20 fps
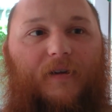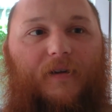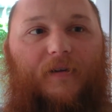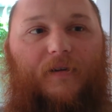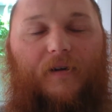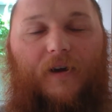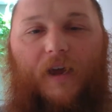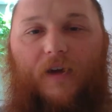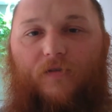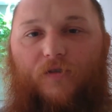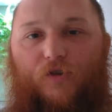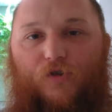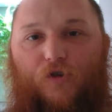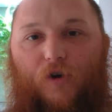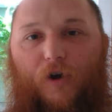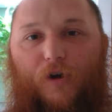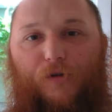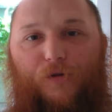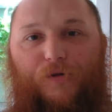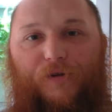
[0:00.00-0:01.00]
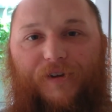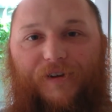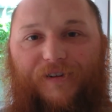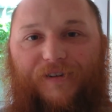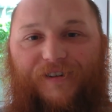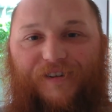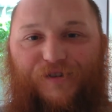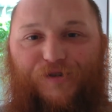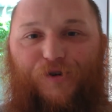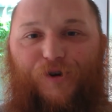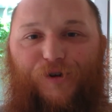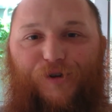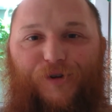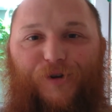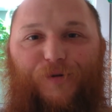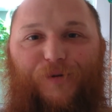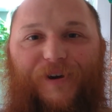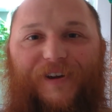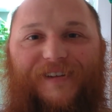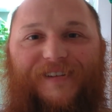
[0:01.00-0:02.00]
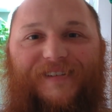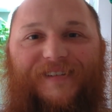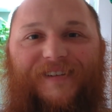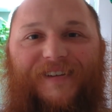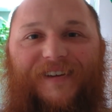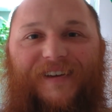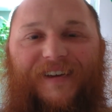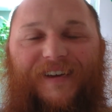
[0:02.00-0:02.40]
you're gonna have a struggle in the race.